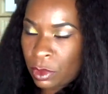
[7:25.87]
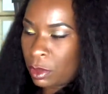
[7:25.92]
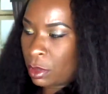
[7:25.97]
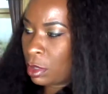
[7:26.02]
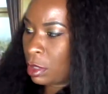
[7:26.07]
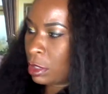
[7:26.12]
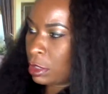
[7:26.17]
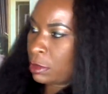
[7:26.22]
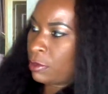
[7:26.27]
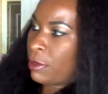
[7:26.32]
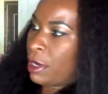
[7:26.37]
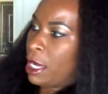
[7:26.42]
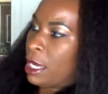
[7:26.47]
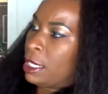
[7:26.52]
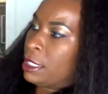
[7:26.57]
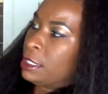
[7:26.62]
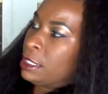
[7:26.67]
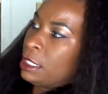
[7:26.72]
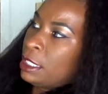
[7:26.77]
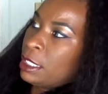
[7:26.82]
Because
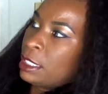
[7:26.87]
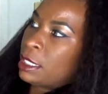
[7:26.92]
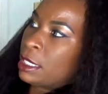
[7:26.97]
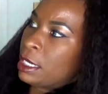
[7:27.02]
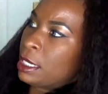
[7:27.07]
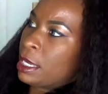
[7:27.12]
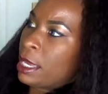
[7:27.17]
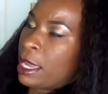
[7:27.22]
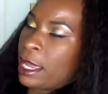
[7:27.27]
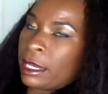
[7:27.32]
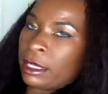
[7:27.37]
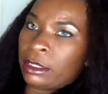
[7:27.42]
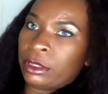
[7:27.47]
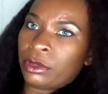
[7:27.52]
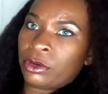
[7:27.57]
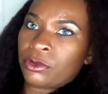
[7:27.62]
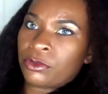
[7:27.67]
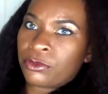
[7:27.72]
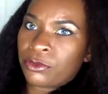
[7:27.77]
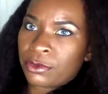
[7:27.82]
mine did get a
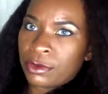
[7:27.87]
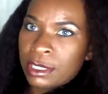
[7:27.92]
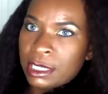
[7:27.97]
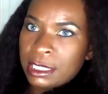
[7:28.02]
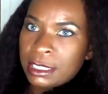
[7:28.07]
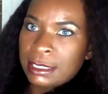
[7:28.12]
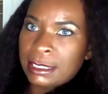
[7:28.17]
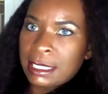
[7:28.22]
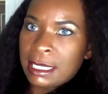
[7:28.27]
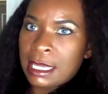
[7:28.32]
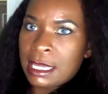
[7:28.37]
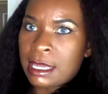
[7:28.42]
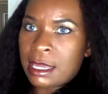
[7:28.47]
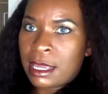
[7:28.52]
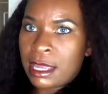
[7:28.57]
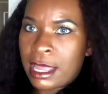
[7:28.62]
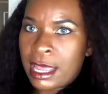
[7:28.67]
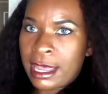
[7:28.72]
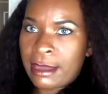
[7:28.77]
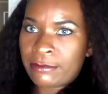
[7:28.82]
little frizzy
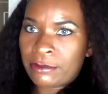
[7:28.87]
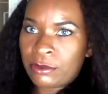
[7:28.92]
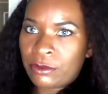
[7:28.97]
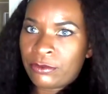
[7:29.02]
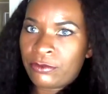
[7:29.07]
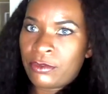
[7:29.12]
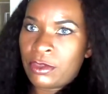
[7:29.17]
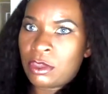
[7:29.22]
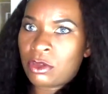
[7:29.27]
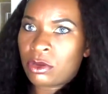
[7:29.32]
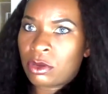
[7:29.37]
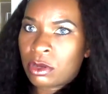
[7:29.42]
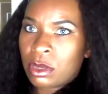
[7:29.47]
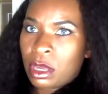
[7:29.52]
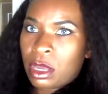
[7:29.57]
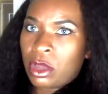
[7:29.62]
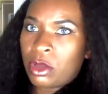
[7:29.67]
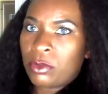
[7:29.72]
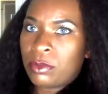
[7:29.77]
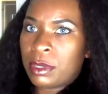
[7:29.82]
after finger
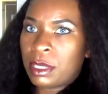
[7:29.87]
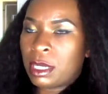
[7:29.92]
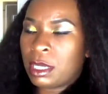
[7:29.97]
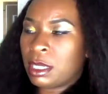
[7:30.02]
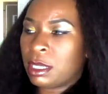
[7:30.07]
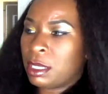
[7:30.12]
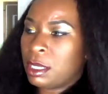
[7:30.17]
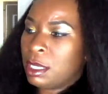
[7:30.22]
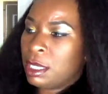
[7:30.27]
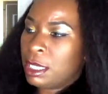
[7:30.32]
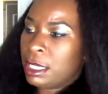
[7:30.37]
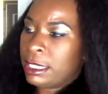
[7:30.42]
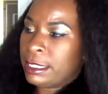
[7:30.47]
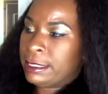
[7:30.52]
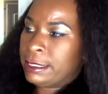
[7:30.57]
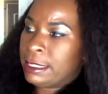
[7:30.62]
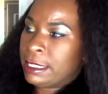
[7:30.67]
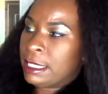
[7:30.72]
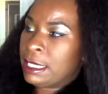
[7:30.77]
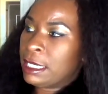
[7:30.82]
combing it.
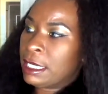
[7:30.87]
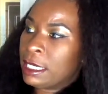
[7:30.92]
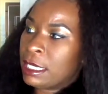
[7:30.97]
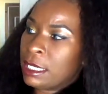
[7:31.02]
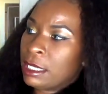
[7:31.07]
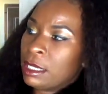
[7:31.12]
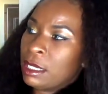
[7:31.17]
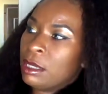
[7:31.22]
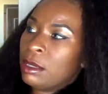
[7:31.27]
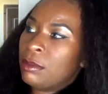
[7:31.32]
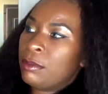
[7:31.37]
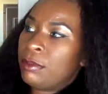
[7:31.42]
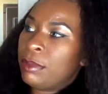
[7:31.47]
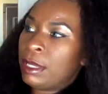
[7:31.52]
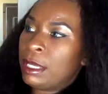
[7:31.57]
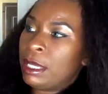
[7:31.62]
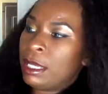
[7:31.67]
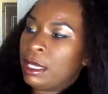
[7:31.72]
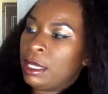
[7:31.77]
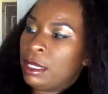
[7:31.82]
It did.
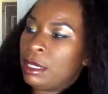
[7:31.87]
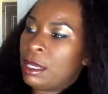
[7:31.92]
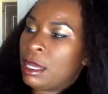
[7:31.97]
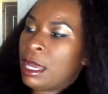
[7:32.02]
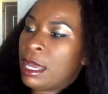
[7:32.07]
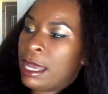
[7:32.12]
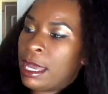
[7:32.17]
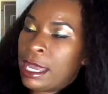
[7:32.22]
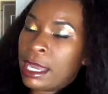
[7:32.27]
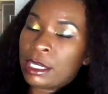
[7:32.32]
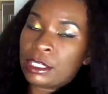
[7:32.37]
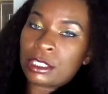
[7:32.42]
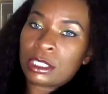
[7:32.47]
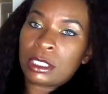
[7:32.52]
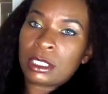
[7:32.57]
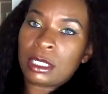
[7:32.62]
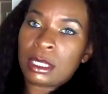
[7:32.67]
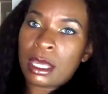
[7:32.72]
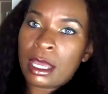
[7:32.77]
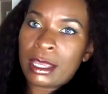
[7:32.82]
But I
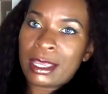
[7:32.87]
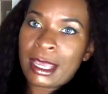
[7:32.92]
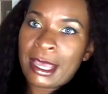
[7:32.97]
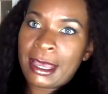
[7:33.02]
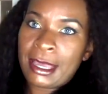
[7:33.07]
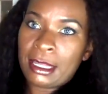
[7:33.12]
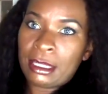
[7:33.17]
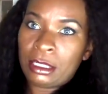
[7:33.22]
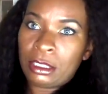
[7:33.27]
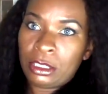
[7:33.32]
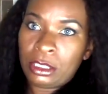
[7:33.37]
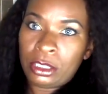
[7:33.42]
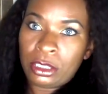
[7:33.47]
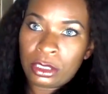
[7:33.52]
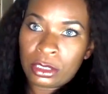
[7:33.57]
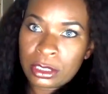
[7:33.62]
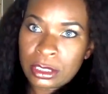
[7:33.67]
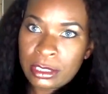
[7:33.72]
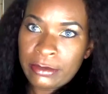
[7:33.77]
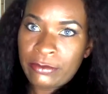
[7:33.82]
actually like how it
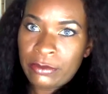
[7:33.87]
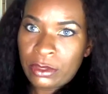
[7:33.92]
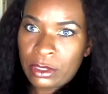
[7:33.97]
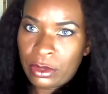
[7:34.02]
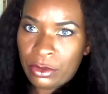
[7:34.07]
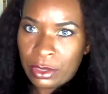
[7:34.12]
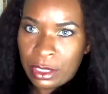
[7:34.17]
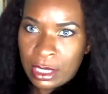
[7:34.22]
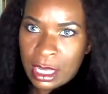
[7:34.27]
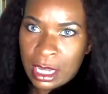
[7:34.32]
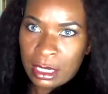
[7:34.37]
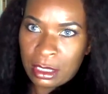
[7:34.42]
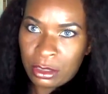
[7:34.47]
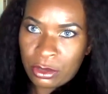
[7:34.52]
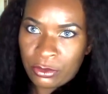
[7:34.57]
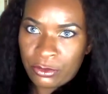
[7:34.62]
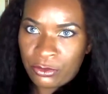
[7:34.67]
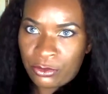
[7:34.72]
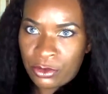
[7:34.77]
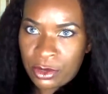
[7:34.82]
looks. Even though it got a
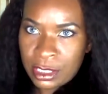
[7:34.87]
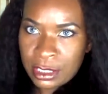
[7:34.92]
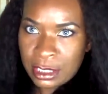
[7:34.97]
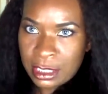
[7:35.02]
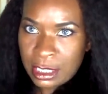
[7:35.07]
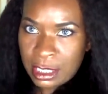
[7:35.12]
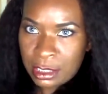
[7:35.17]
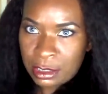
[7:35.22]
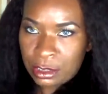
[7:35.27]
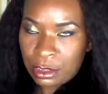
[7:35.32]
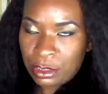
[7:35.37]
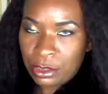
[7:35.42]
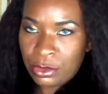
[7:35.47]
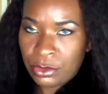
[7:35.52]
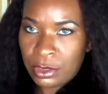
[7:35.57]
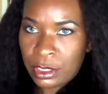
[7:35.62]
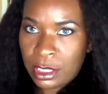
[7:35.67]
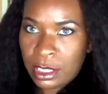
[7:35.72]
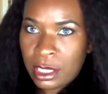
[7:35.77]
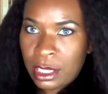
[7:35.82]
little frizziness to
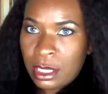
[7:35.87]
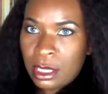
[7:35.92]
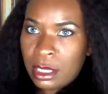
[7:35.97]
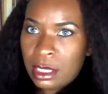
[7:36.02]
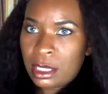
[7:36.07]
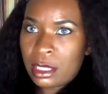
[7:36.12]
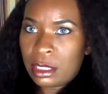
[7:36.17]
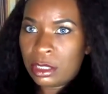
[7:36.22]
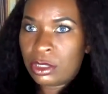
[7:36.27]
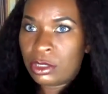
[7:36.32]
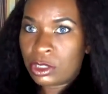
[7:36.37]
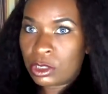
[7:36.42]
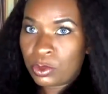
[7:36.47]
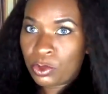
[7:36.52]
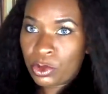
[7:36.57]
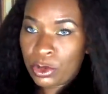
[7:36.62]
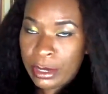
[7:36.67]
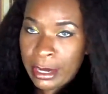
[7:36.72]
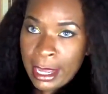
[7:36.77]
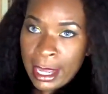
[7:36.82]
it, it looks
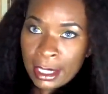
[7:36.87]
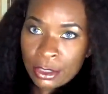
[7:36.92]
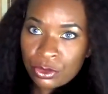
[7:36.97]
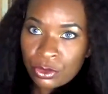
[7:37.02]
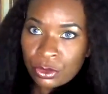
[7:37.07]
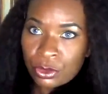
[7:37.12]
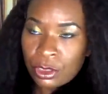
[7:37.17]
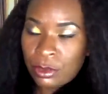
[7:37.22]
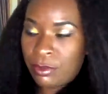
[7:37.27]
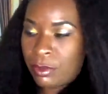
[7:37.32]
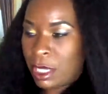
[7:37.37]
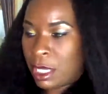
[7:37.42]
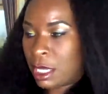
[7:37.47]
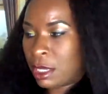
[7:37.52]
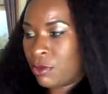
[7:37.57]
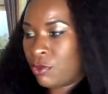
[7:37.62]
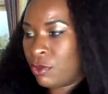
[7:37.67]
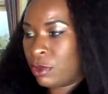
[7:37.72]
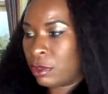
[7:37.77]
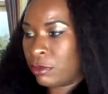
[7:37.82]
more natural to
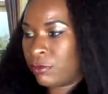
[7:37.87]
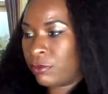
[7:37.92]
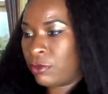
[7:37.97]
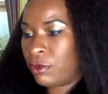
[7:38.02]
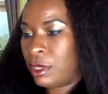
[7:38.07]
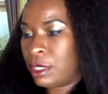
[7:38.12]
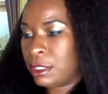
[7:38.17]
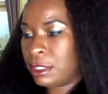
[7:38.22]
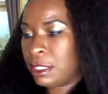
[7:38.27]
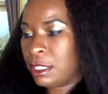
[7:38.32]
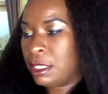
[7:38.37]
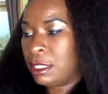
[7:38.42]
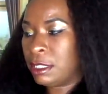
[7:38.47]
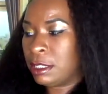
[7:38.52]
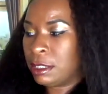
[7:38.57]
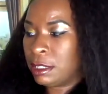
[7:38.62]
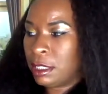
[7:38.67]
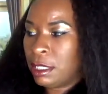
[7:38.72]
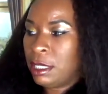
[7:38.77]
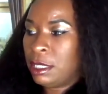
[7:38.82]
me with the
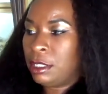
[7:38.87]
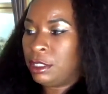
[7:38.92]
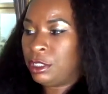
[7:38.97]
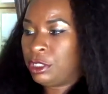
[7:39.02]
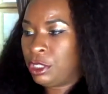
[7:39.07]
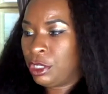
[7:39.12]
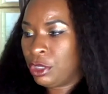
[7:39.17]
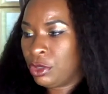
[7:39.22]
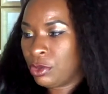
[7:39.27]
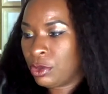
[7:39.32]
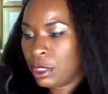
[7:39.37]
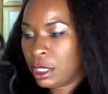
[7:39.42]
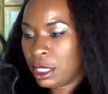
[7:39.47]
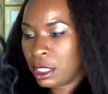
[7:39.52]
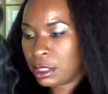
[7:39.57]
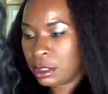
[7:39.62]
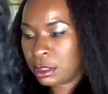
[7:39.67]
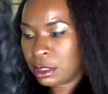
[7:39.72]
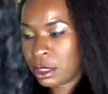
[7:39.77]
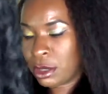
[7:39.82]
frizziness to
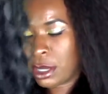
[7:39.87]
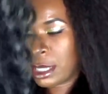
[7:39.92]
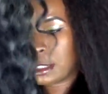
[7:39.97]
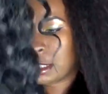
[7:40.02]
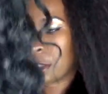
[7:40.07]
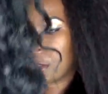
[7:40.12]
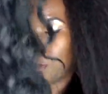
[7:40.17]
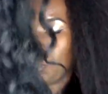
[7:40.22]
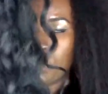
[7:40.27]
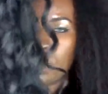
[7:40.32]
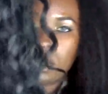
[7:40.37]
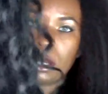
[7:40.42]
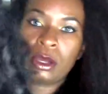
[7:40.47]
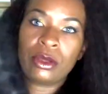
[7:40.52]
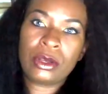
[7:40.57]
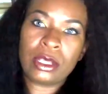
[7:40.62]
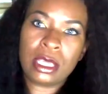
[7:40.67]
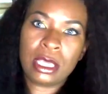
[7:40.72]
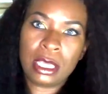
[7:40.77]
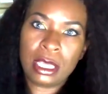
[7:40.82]
it. So I just went
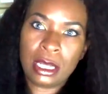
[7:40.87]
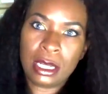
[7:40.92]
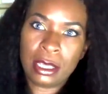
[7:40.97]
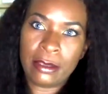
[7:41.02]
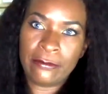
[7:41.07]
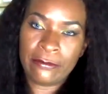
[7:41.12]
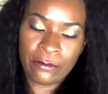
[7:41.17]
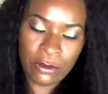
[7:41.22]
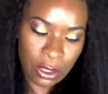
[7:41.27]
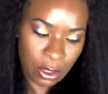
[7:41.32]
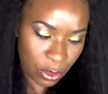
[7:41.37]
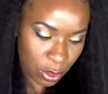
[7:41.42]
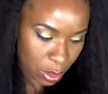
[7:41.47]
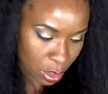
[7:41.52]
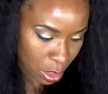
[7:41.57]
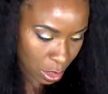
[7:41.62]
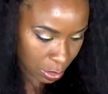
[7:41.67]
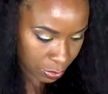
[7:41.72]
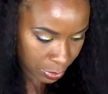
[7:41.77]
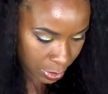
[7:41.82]
on in and finger
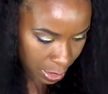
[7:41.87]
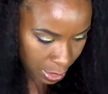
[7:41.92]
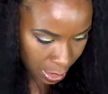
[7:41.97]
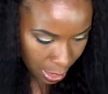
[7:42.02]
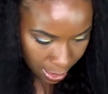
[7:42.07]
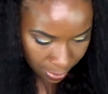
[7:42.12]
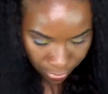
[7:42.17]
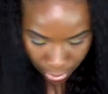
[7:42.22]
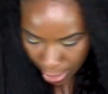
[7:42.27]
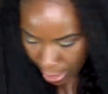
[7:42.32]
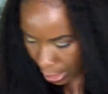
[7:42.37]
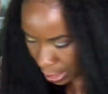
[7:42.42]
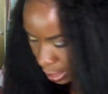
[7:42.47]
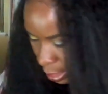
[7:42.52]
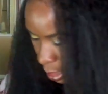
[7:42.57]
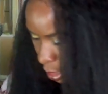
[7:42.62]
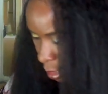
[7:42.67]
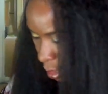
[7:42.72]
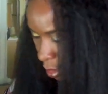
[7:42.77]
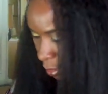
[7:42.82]
combed it. And I might
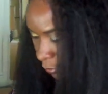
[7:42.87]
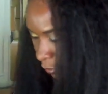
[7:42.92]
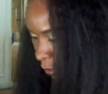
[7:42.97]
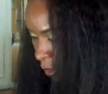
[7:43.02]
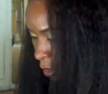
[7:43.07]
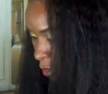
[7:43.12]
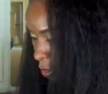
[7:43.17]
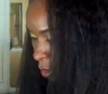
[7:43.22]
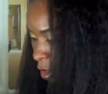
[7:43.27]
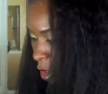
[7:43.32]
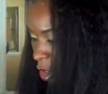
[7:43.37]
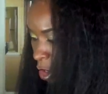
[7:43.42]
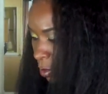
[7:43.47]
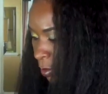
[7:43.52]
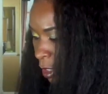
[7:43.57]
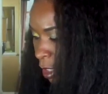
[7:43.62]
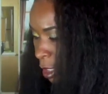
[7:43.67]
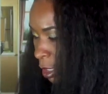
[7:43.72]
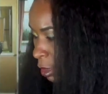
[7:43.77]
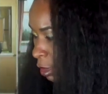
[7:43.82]
finger comb
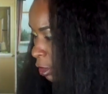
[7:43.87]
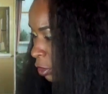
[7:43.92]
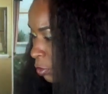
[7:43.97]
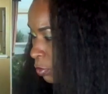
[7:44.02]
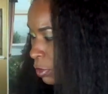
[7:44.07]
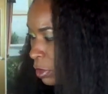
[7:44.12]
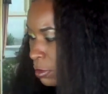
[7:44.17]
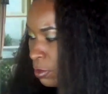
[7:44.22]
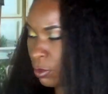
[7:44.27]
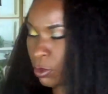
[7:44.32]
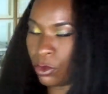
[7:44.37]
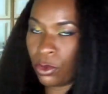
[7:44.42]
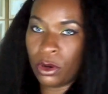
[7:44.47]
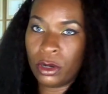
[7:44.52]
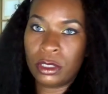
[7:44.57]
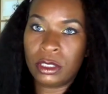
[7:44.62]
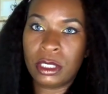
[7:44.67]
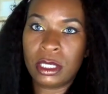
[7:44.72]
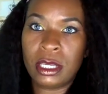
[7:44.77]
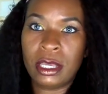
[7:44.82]
it a little bit
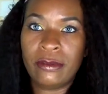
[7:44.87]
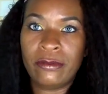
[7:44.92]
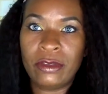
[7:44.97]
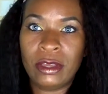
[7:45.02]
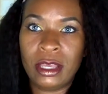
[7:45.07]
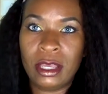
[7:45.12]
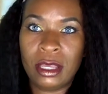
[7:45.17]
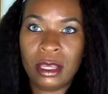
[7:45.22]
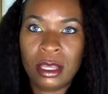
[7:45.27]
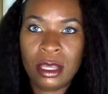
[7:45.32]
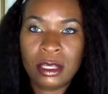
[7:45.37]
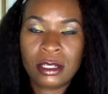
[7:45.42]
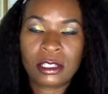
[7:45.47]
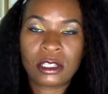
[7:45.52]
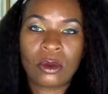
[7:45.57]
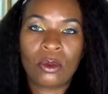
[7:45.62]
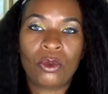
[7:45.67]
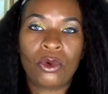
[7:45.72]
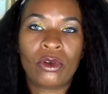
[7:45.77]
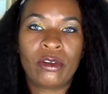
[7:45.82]
more to give it
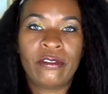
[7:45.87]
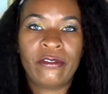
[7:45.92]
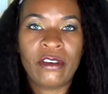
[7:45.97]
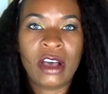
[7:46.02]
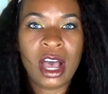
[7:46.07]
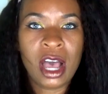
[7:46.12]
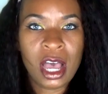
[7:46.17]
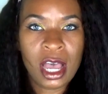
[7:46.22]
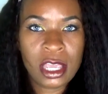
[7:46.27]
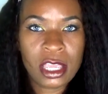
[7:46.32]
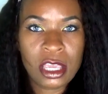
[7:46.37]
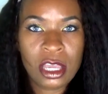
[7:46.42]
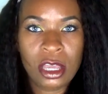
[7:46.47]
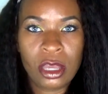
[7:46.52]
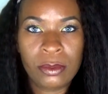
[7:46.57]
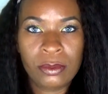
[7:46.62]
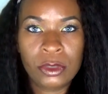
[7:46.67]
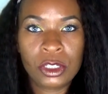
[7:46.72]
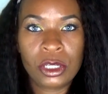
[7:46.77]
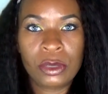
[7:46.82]
some more
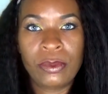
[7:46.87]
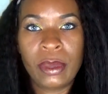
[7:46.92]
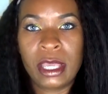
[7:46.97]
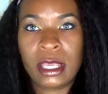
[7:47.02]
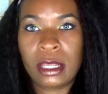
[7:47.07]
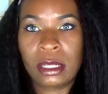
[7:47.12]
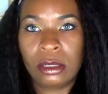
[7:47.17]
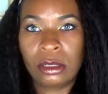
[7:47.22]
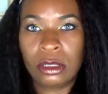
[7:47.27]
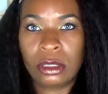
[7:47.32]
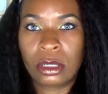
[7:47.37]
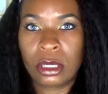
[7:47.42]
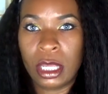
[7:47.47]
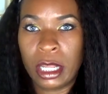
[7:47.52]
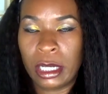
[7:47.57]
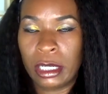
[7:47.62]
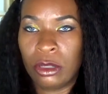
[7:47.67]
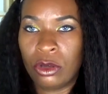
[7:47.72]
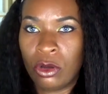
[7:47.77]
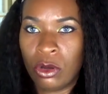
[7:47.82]
volume, to make it look
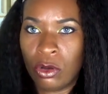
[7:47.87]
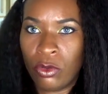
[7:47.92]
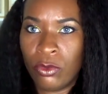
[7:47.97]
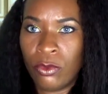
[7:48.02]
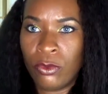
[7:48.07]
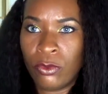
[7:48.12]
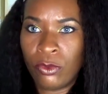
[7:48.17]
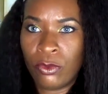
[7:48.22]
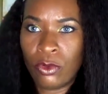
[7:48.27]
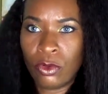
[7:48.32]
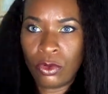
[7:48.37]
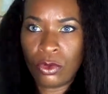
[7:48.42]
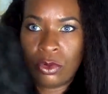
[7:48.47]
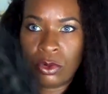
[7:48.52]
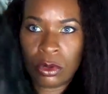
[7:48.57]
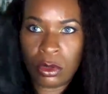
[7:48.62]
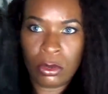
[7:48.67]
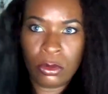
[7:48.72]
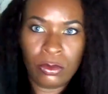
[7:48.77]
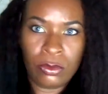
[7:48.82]
a little
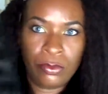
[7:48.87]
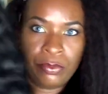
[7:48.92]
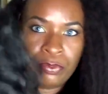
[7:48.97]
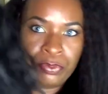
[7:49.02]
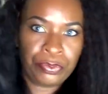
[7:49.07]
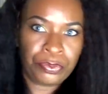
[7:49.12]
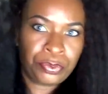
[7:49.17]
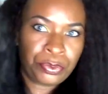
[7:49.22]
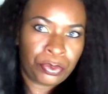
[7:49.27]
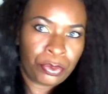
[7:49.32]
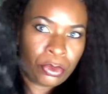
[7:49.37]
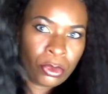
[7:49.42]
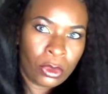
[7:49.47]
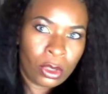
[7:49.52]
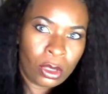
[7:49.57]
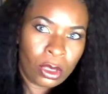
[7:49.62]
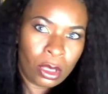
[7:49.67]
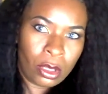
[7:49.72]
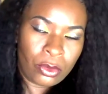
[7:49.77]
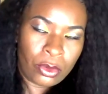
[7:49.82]
full.
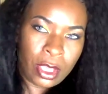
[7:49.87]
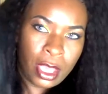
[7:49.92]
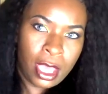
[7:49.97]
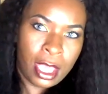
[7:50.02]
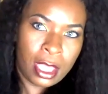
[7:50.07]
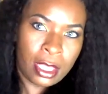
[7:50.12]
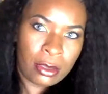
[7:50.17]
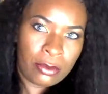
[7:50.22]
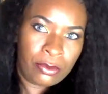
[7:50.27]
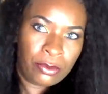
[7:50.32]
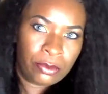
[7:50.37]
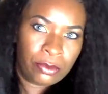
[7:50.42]
Okay?